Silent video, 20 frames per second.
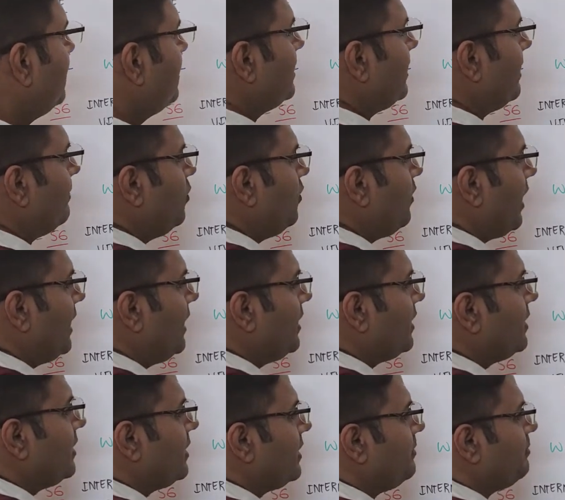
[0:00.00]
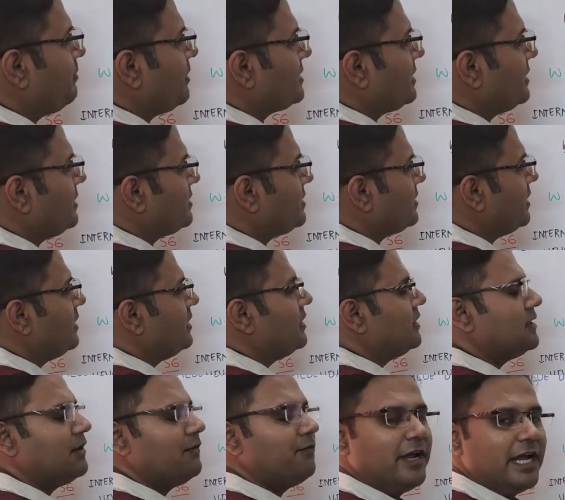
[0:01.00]
Wi represents
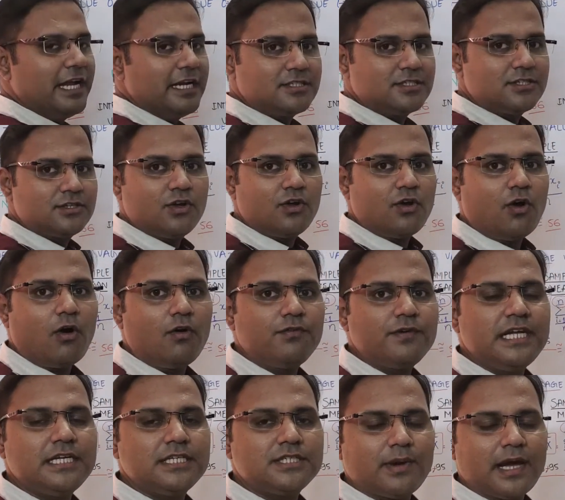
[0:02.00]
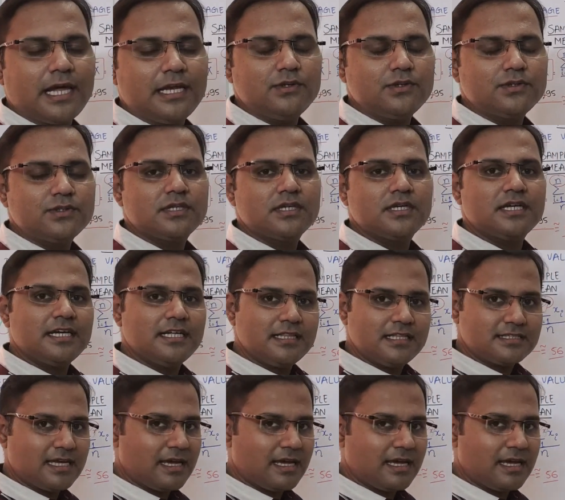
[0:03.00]
the weights of each values in the